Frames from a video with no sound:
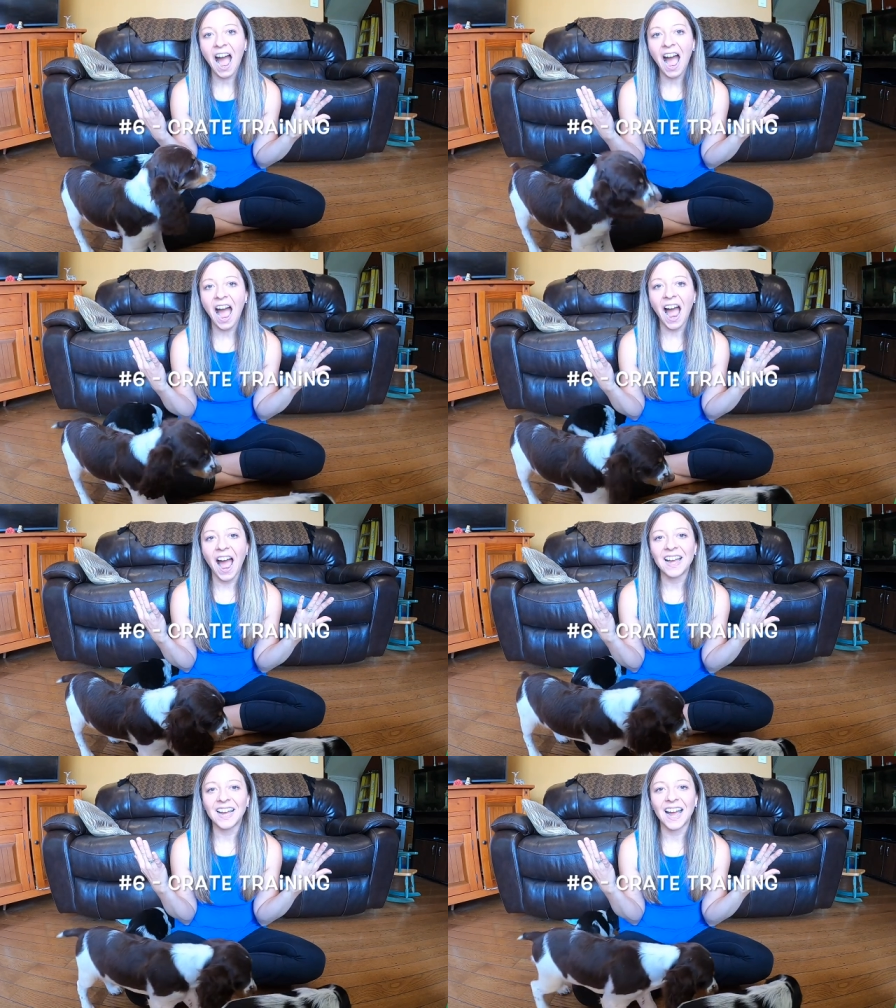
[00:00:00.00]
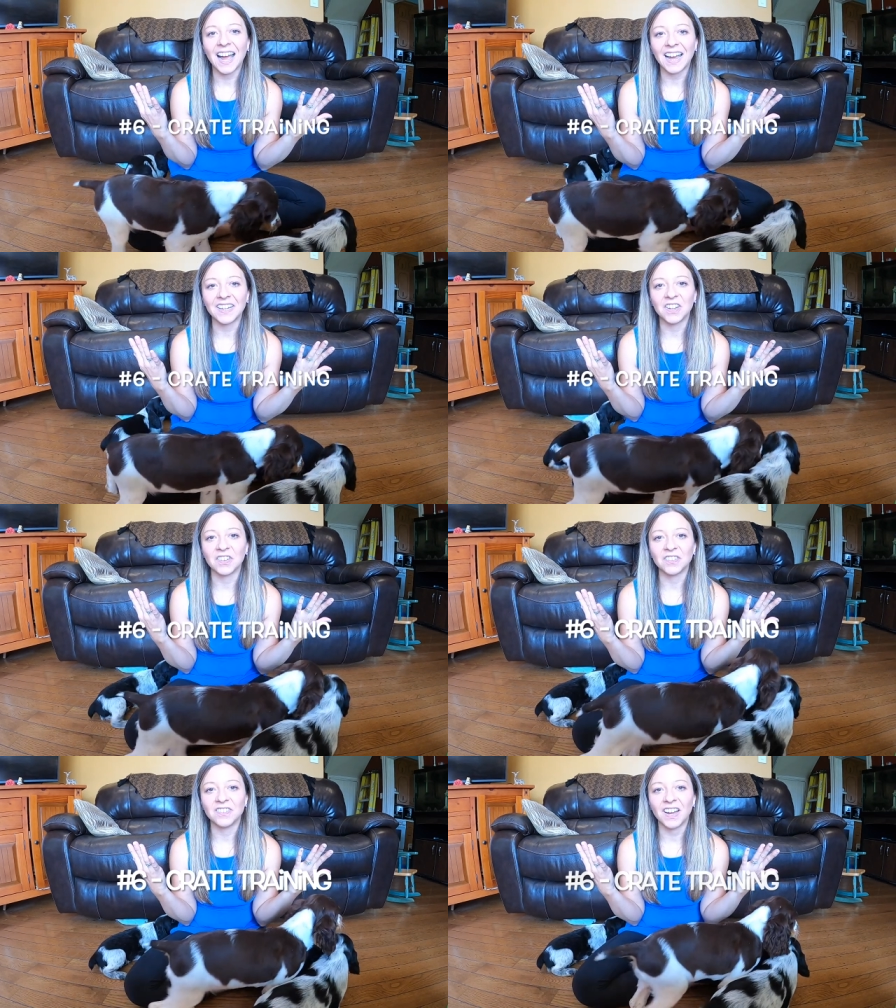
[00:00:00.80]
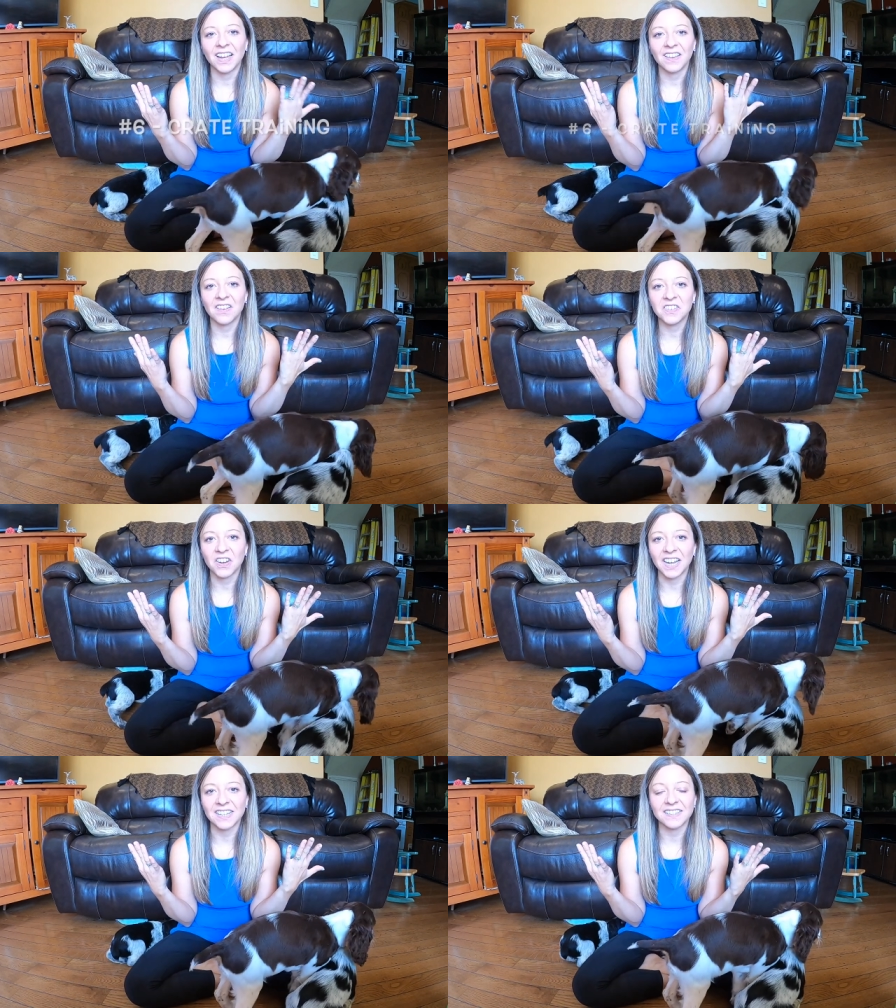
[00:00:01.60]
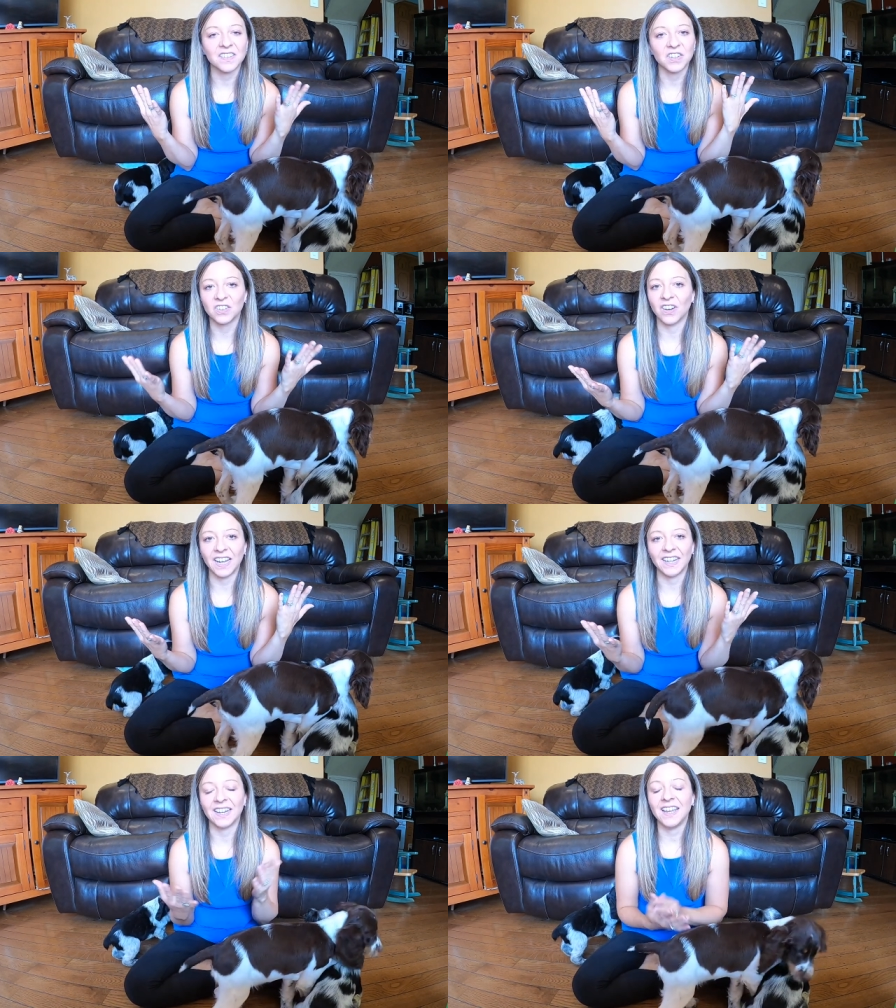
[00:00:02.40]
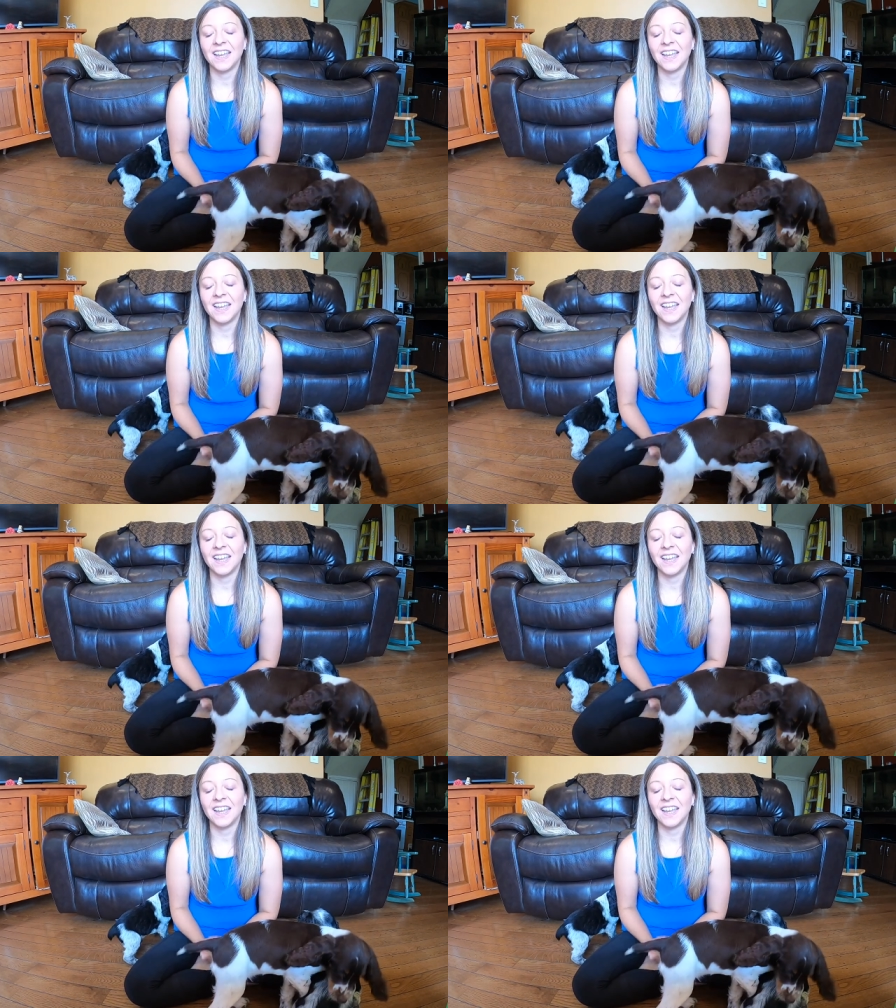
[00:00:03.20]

I know, I love crates, they're great.